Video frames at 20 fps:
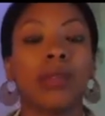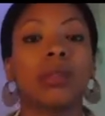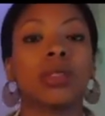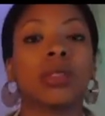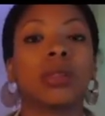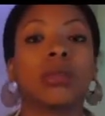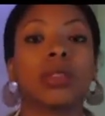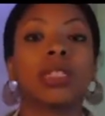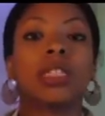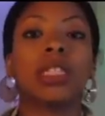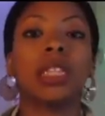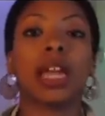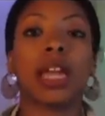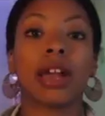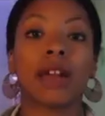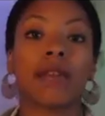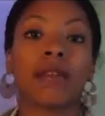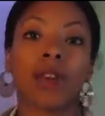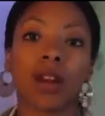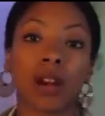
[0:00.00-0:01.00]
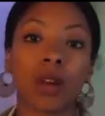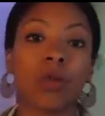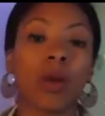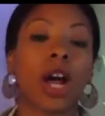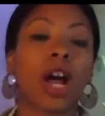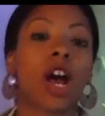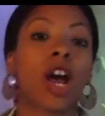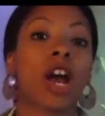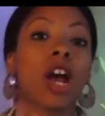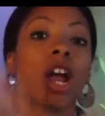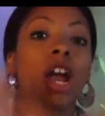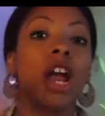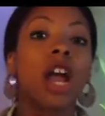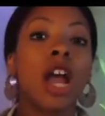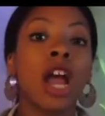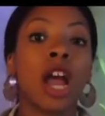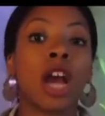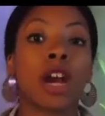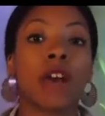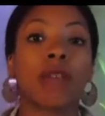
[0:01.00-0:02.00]
He was always there for her. While her
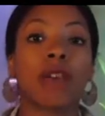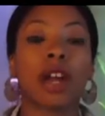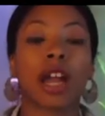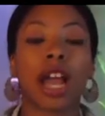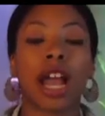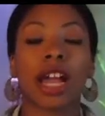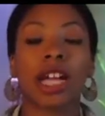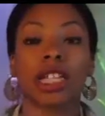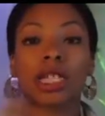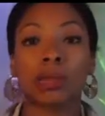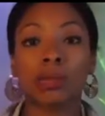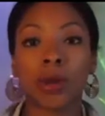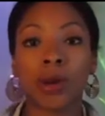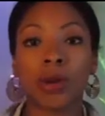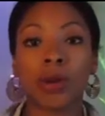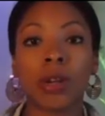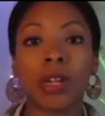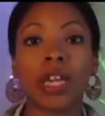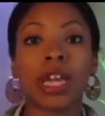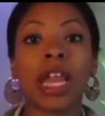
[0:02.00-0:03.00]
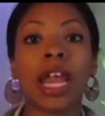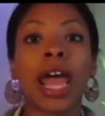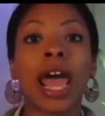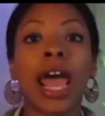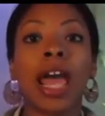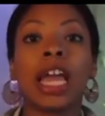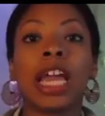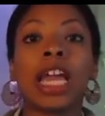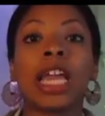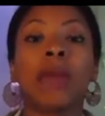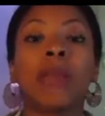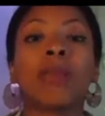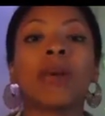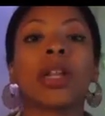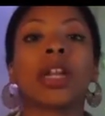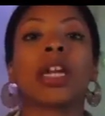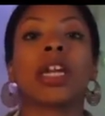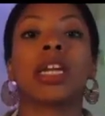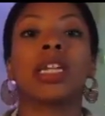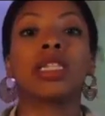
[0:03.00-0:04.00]
career exploded, he
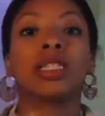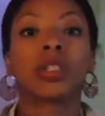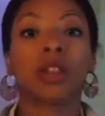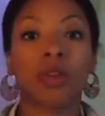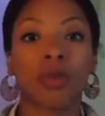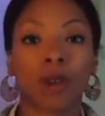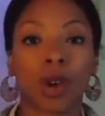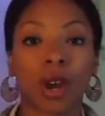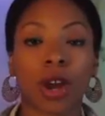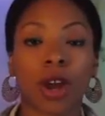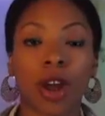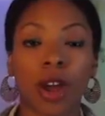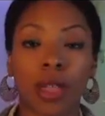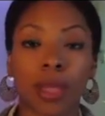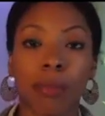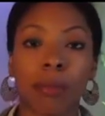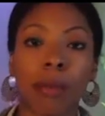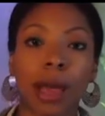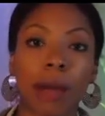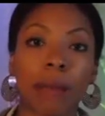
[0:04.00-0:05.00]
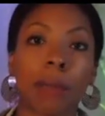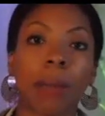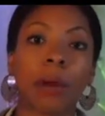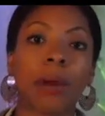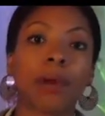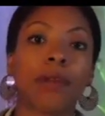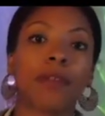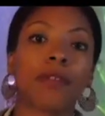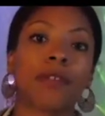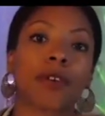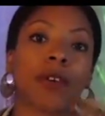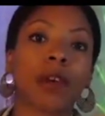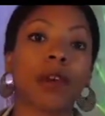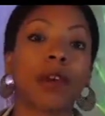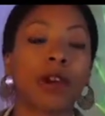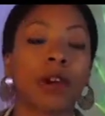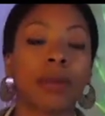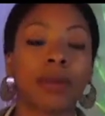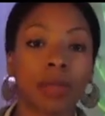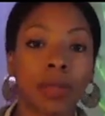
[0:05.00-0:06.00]
put his career on the back burner for
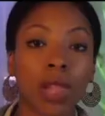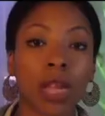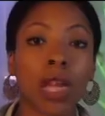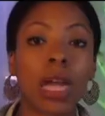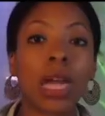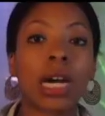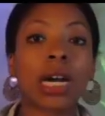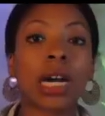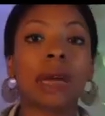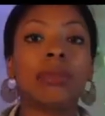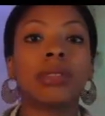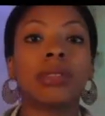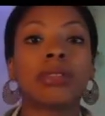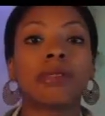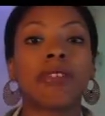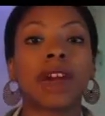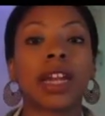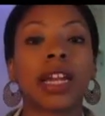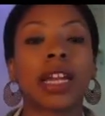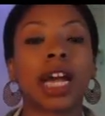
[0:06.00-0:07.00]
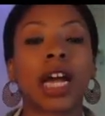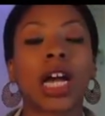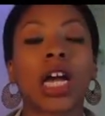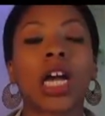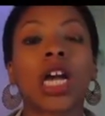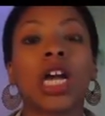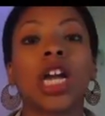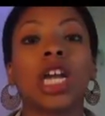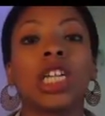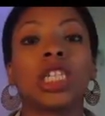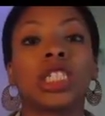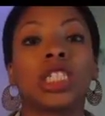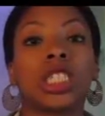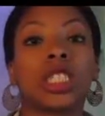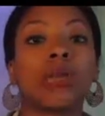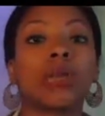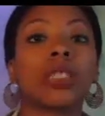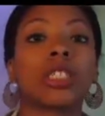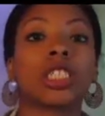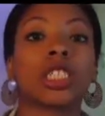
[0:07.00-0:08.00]
her. Come to find out,
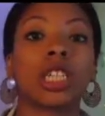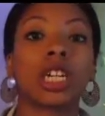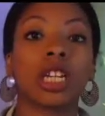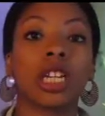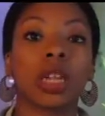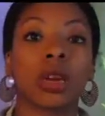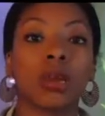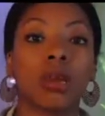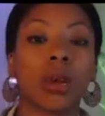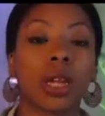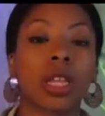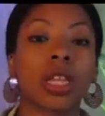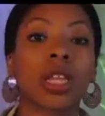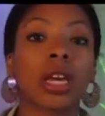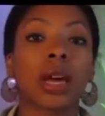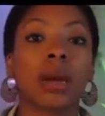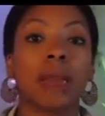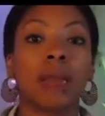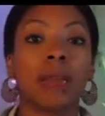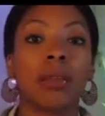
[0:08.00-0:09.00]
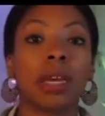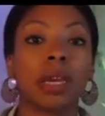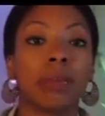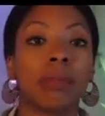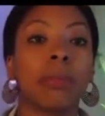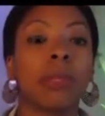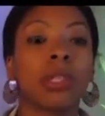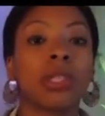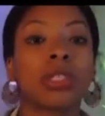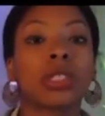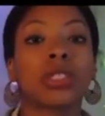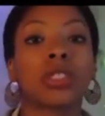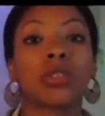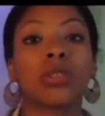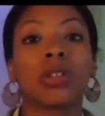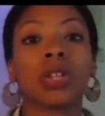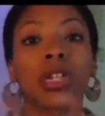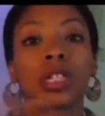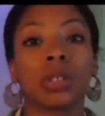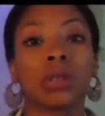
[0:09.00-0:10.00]
she was cheating with Meek Mill
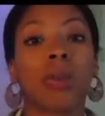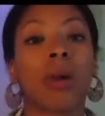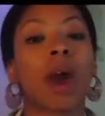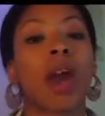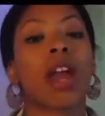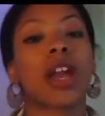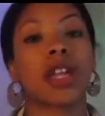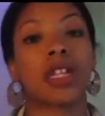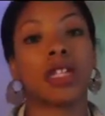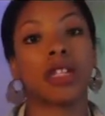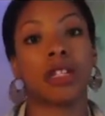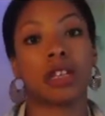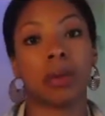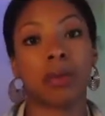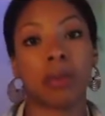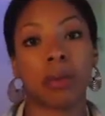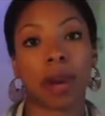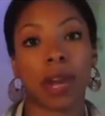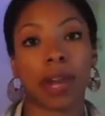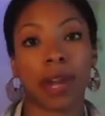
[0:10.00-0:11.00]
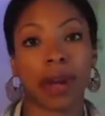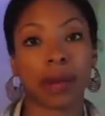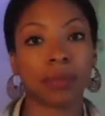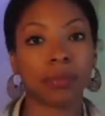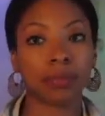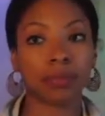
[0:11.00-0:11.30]
2 years prior to their breakup.